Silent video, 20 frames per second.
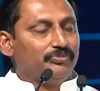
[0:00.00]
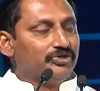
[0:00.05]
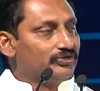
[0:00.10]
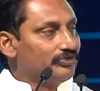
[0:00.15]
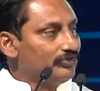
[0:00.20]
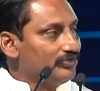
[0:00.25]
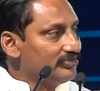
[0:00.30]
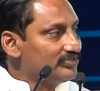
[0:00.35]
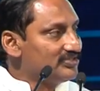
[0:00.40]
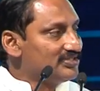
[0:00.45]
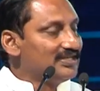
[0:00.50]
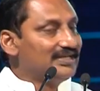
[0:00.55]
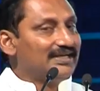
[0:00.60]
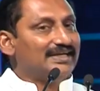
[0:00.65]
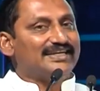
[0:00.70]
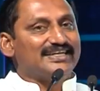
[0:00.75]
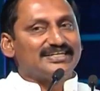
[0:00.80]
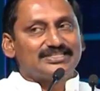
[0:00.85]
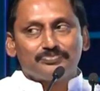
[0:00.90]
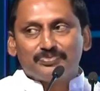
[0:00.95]
because
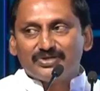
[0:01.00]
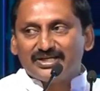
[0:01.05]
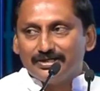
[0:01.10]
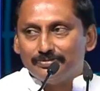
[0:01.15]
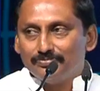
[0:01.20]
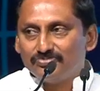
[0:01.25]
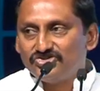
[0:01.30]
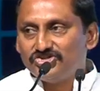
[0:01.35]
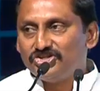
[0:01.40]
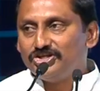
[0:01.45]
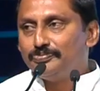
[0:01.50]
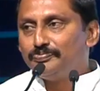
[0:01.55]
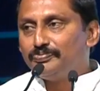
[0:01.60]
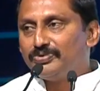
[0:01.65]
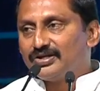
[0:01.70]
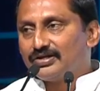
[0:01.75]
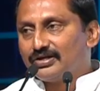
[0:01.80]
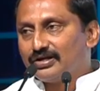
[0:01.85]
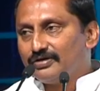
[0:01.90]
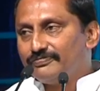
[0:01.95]
it has become cheaper
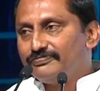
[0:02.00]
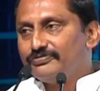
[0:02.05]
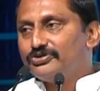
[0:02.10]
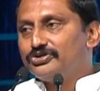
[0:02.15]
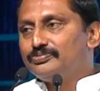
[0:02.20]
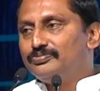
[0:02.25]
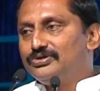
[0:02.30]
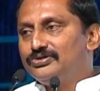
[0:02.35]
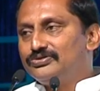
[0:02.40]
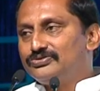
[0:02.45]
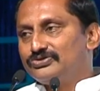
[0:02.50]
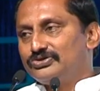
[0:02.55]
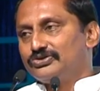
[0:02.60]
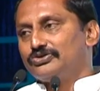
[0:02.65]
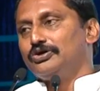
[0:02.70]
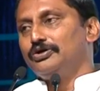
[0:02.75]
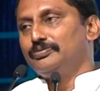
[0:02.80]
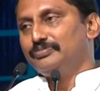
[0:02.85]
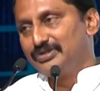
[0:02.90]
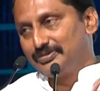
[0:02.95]
and affordable to the
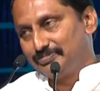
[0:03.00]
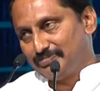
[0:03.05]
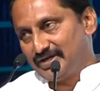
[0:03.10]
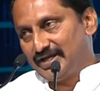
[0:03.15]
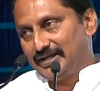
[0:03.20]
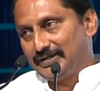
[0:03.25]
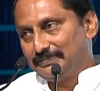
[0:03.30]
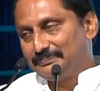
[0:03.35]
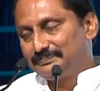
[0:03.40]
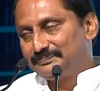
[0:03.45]
common man.